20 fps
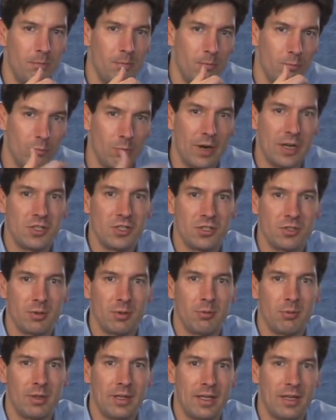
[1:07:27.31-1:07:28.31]

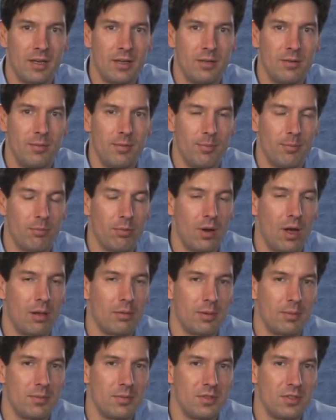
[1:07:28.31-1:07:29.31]
registry related
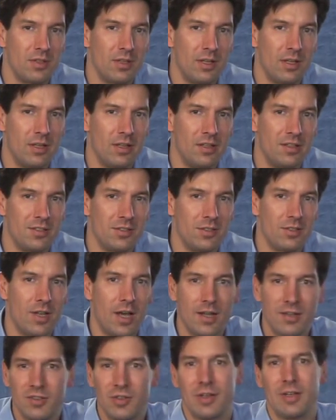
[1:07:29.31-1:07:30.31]
problems is
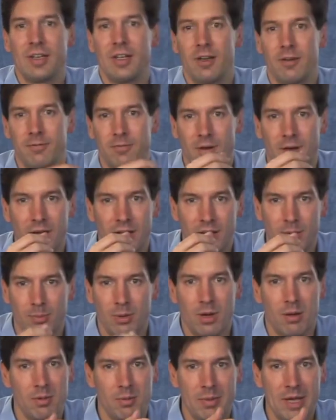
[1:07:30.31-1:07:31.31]
not to identify the
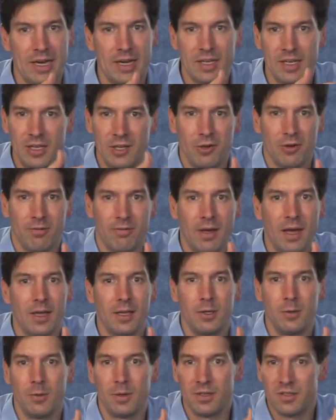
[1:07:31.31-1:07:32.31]
problematic key or
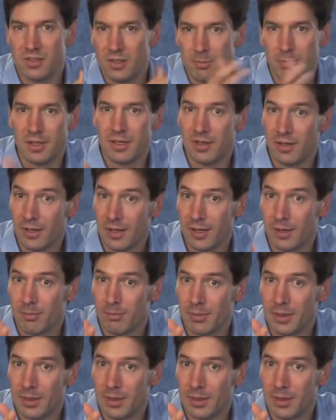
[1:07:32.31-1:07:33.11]
value and simply delete it